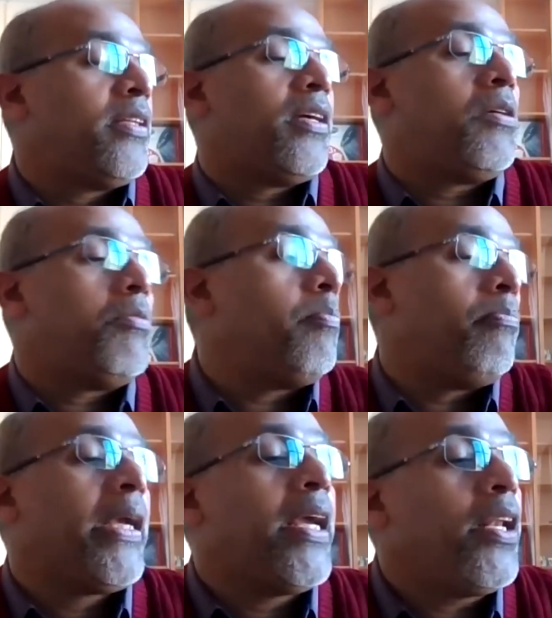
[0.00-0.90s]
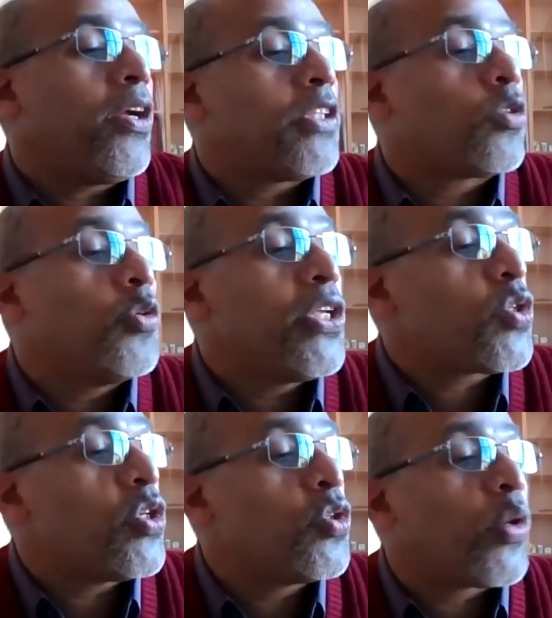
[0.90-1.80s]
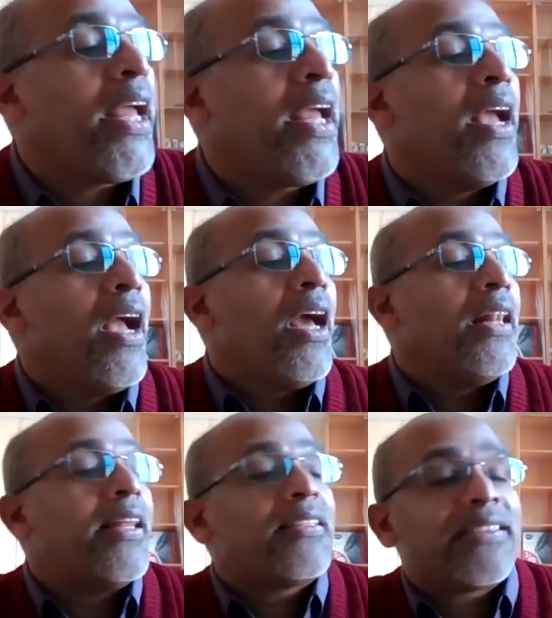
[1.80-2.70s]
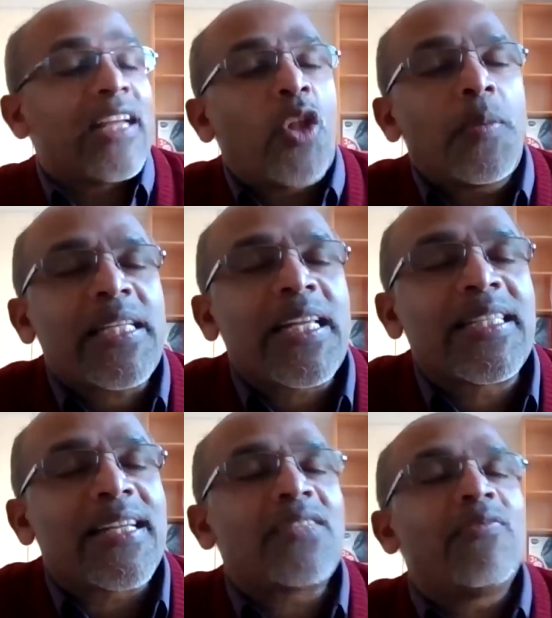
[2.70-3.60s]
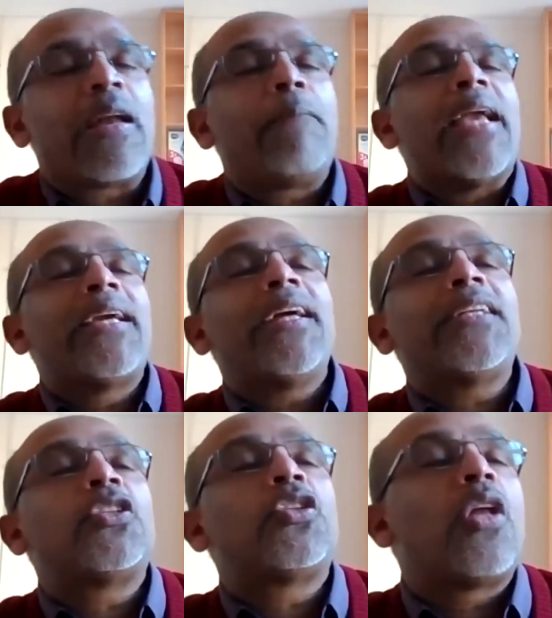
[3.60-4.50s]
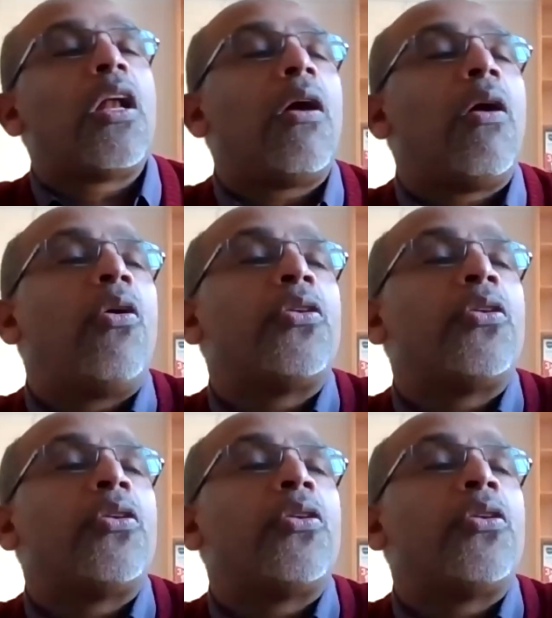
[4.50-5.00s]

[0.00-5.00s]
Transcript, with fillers: the beginning of the 20th century, the St. Thomas Christians were migrated to, the,